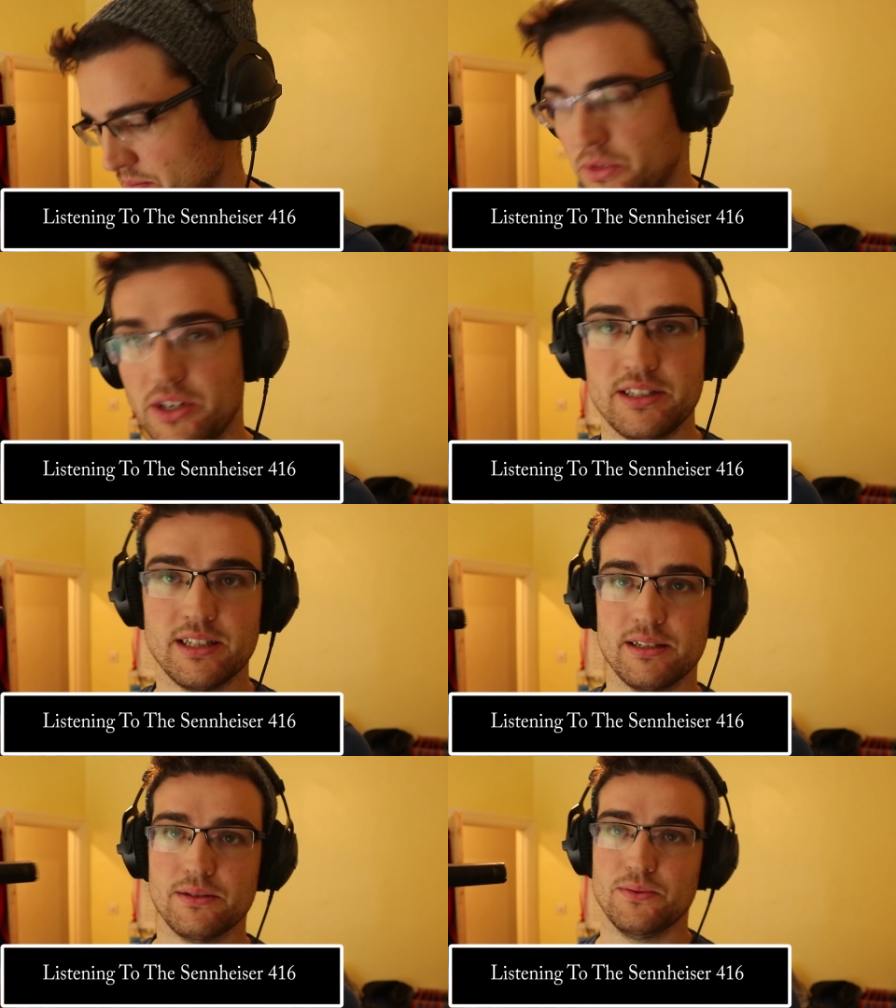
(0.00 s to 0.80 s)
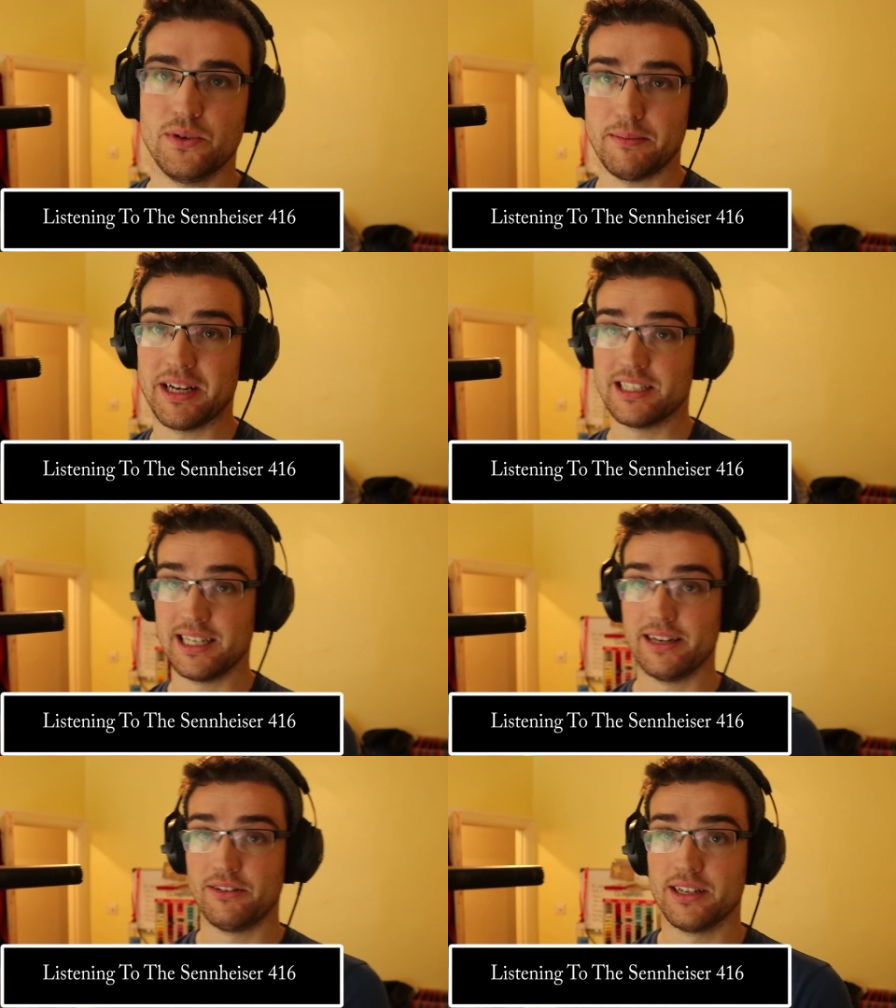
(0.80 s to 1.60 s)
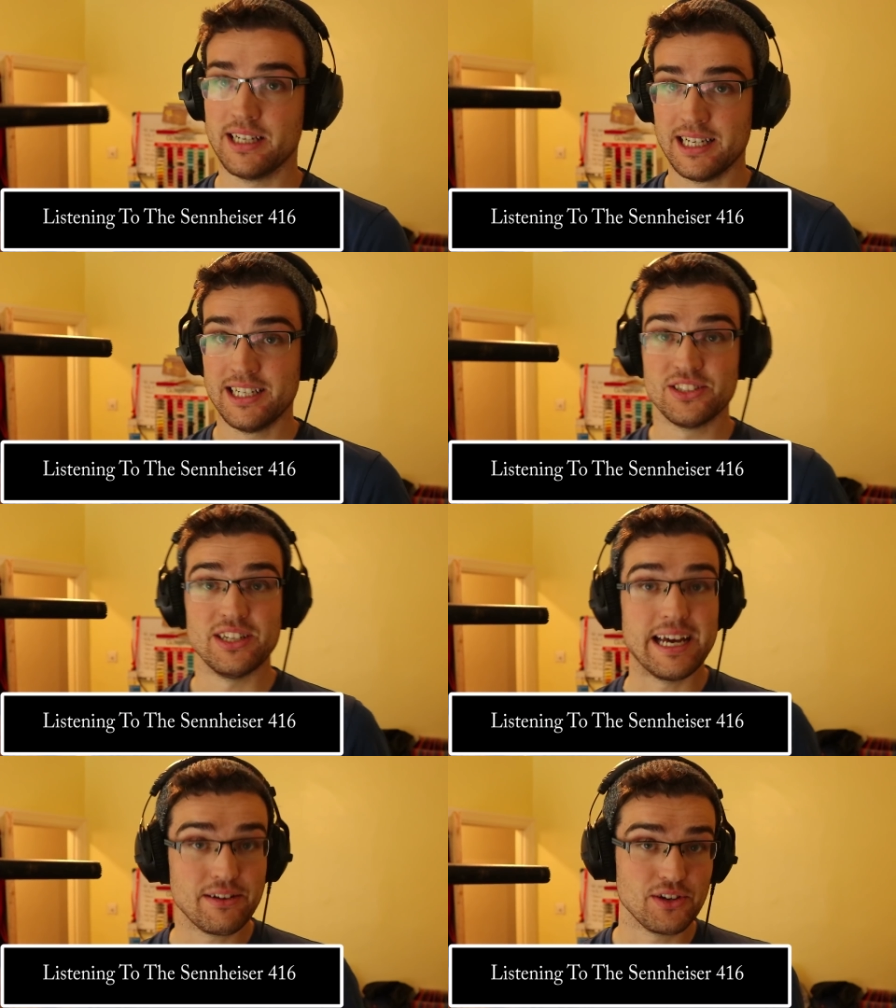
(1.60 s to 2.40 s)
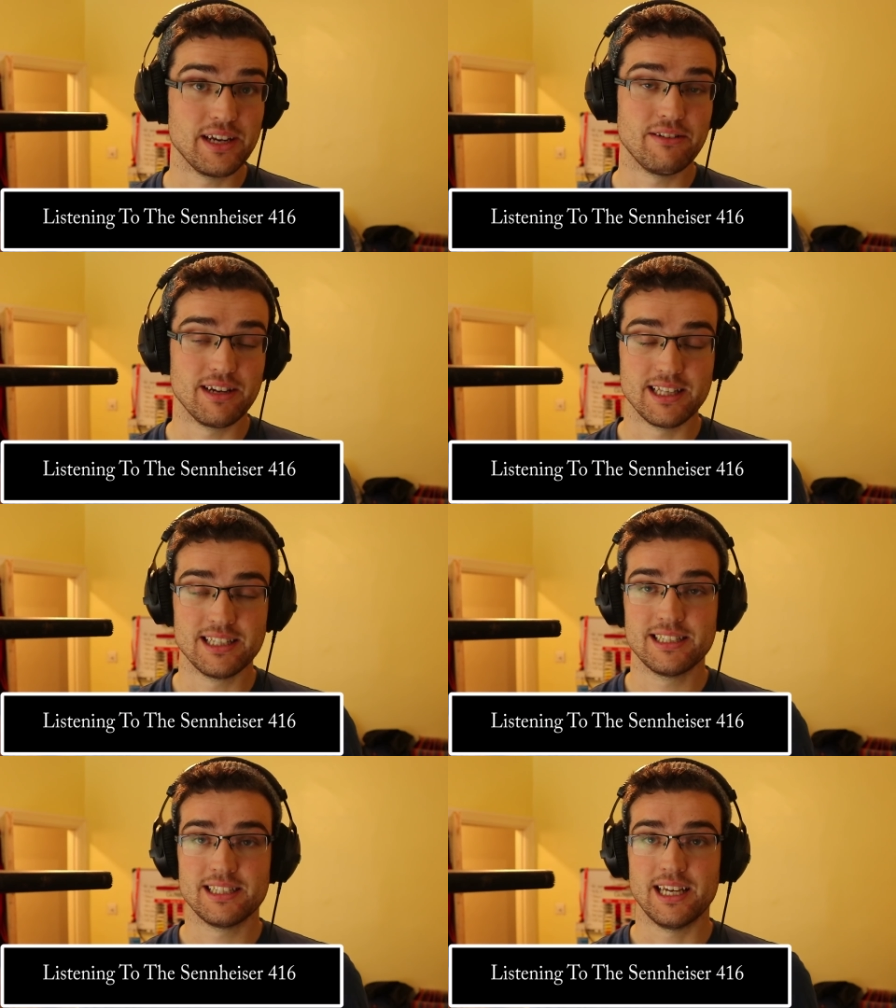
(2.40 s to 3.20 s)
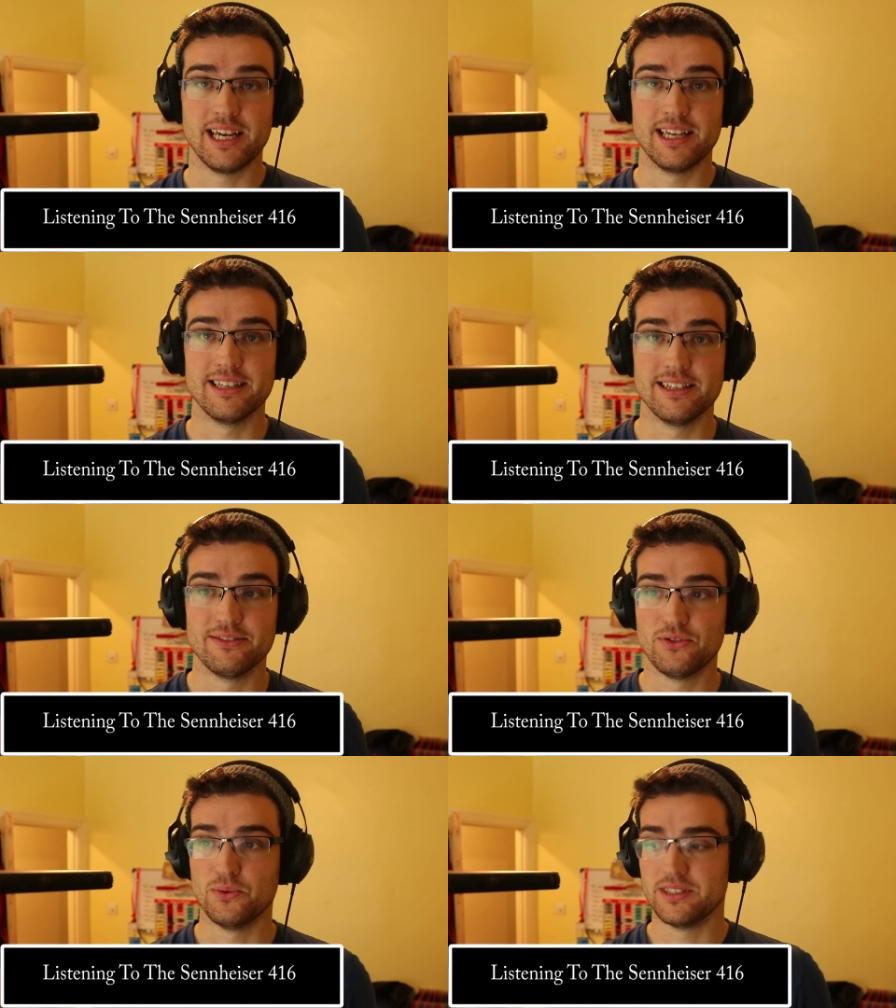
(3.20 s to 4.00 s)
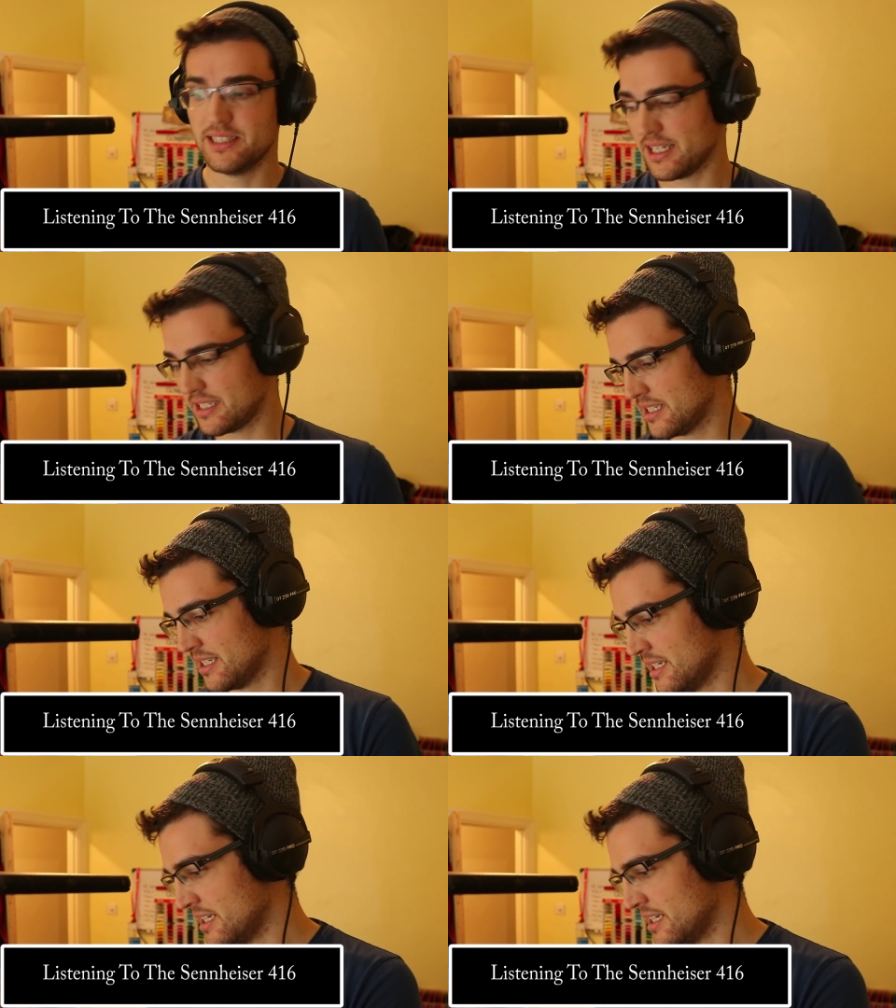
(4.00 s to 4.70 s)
monitor what I'm actually hearing. So now you're hearing the 416.